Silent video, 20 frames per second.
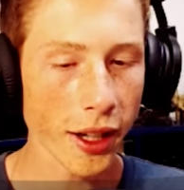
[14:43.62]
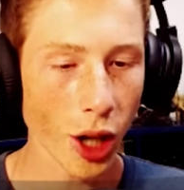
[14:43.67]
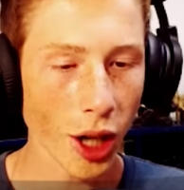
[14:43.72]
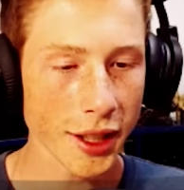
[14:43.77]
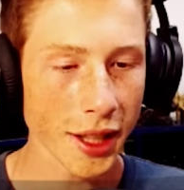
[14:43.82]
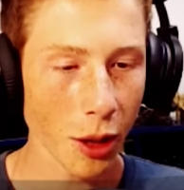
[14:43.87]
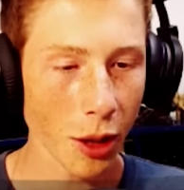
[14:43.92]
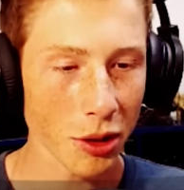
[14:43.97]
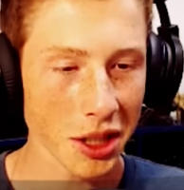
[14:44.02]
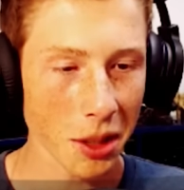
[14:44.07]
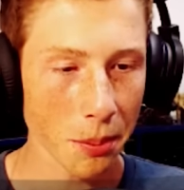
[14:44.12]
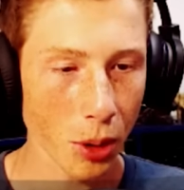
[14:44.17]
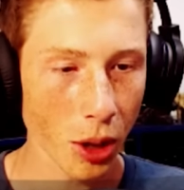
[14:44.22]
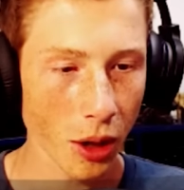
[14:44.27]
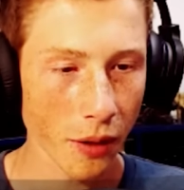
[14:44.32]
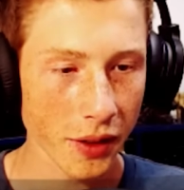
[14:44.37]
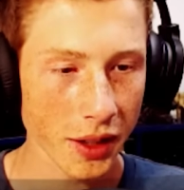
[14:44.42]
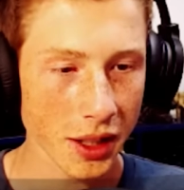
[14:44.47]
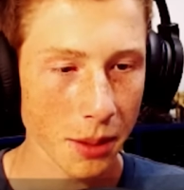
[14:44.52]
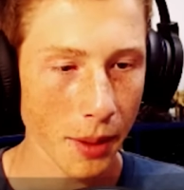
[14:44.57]
Oh my god, that
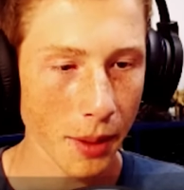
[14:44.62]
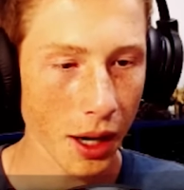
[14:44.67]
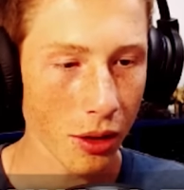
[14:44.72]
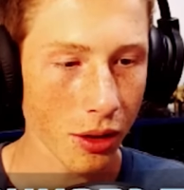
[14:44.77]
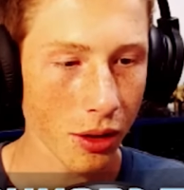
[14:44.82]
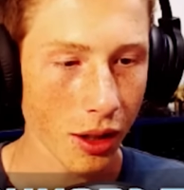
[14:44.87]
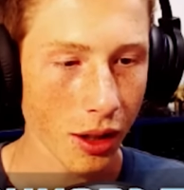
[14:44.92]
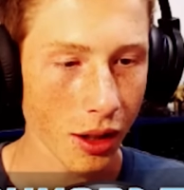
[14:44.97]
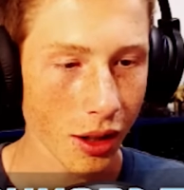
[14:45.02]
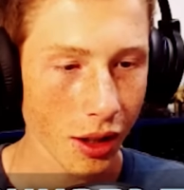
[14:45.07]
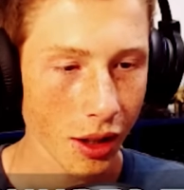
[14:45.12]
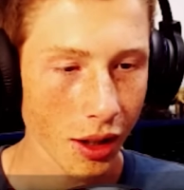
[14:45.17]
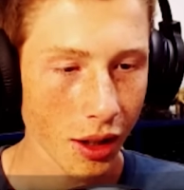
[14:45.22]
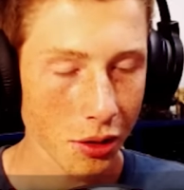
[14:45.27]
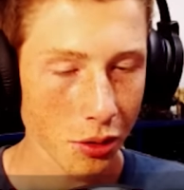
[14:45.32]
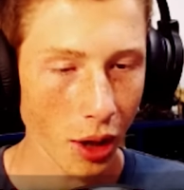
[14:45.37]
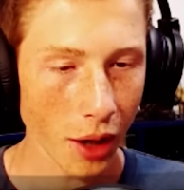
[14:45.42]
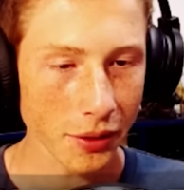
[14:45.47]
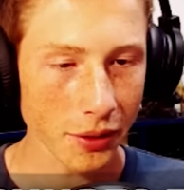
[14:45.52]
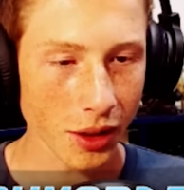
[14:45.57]
was the perfect amount.
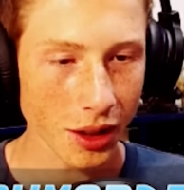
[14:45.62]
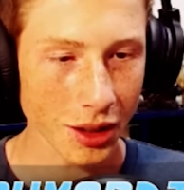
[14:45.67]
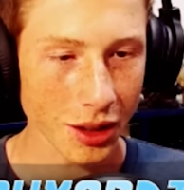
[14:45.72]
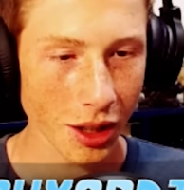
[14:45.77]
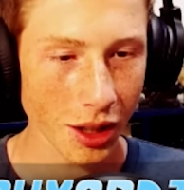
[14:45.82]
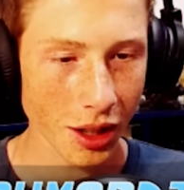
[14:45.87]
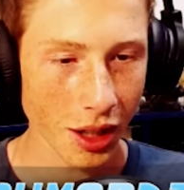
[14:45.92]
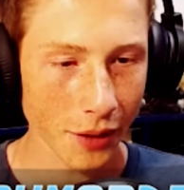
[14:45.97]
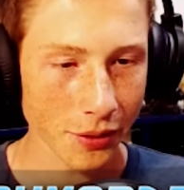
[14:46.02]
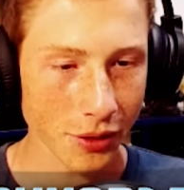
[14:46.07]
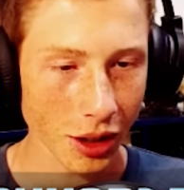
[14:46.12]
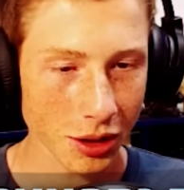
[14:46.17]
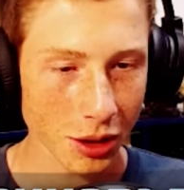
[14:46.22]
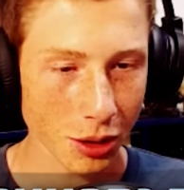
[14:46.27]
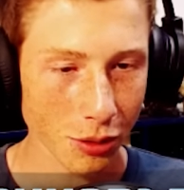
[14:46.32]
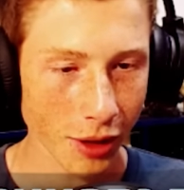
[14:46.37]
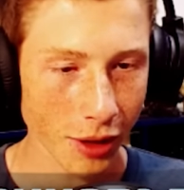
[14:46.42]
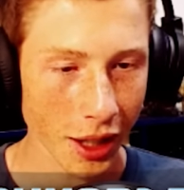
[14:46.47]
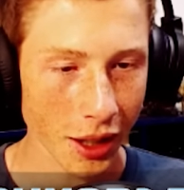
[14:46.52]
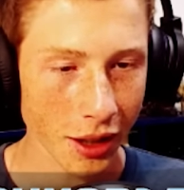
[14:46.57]
No, I've talked
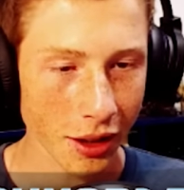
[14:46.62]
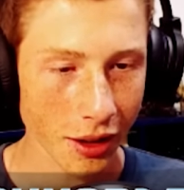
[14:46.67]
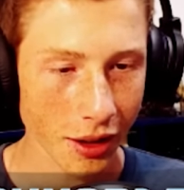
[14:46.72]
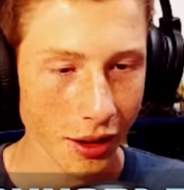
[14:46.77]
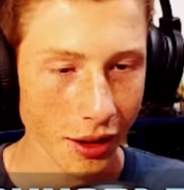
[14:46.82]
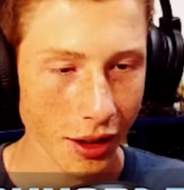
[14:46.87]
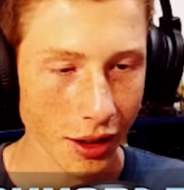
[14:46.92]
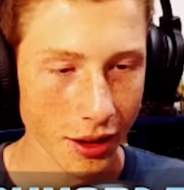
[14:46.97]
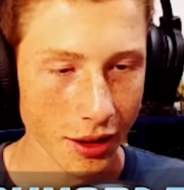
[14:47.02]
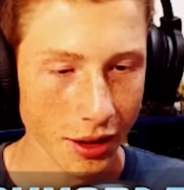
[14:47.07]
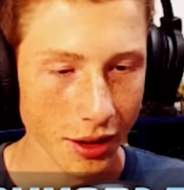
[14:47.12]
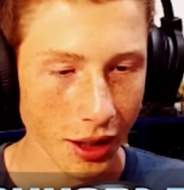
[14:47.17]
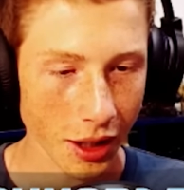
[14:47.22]
to Red.